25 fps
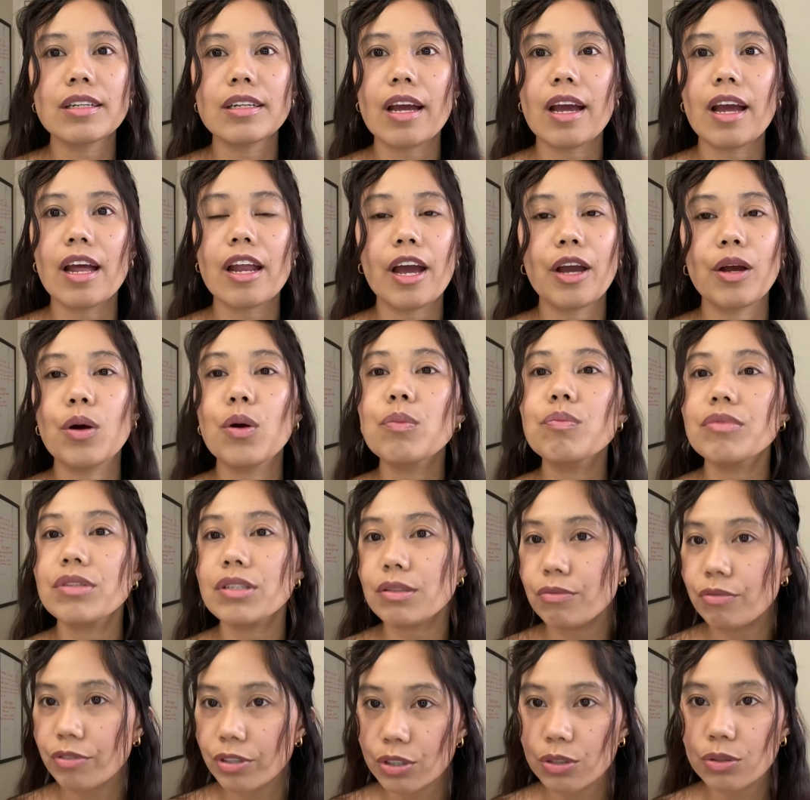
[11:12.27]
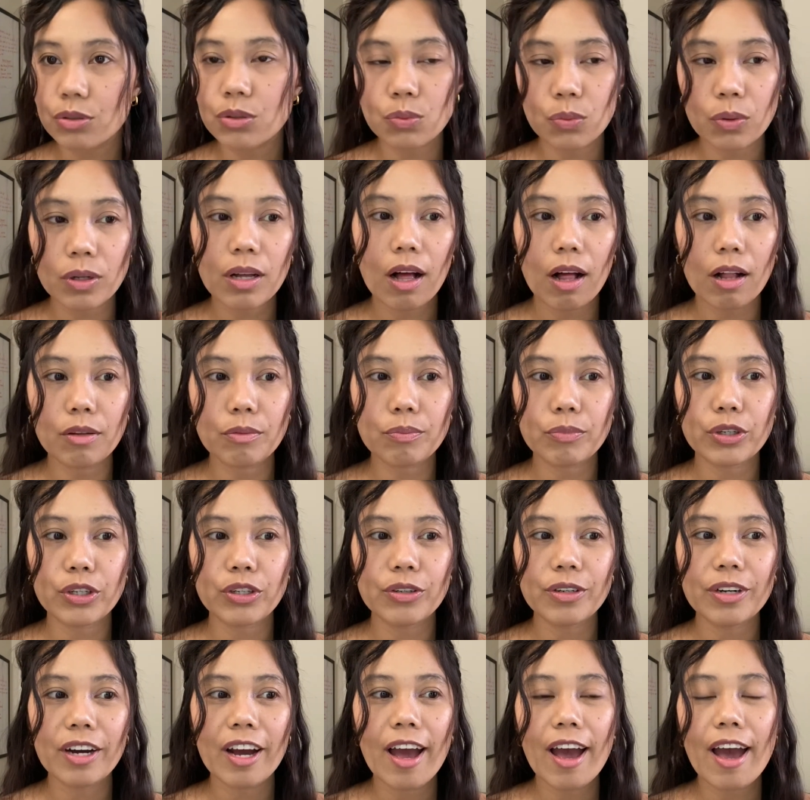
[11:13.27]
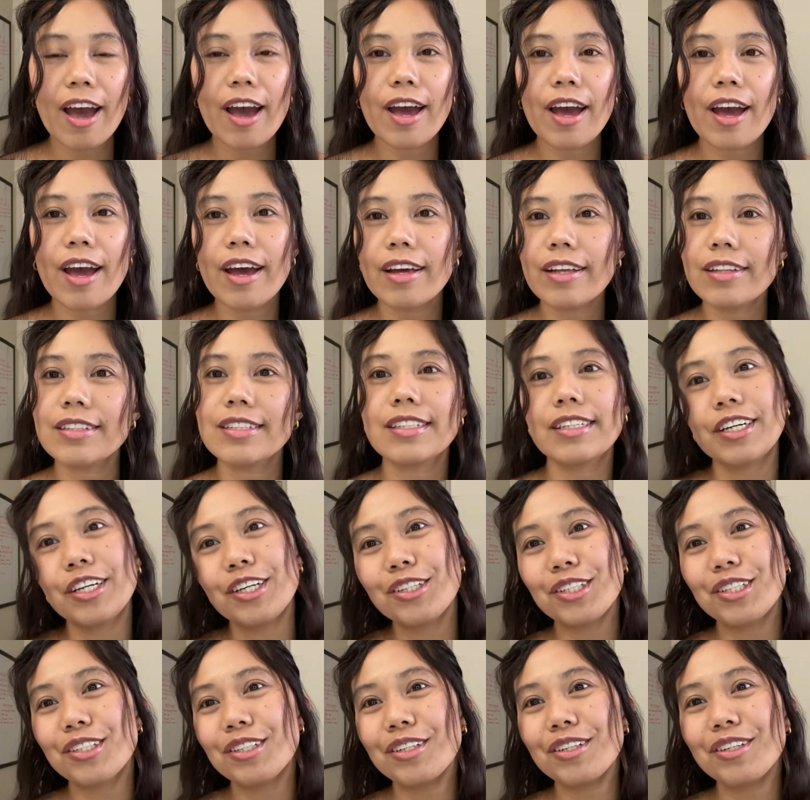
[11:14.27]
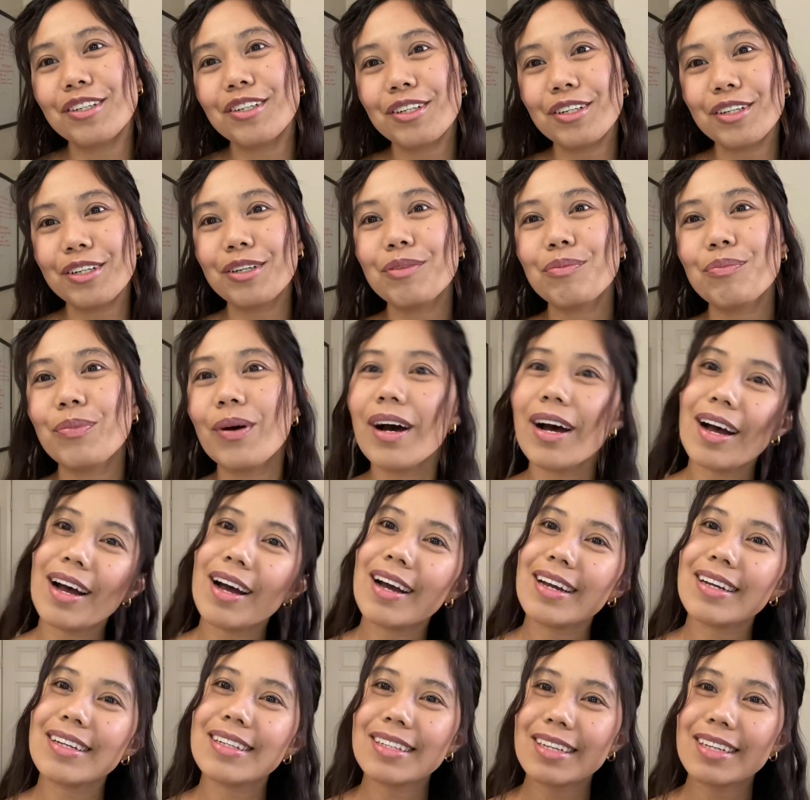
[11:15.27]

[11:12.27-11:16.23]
And I hope these videos will help you, and see you soon. Bye.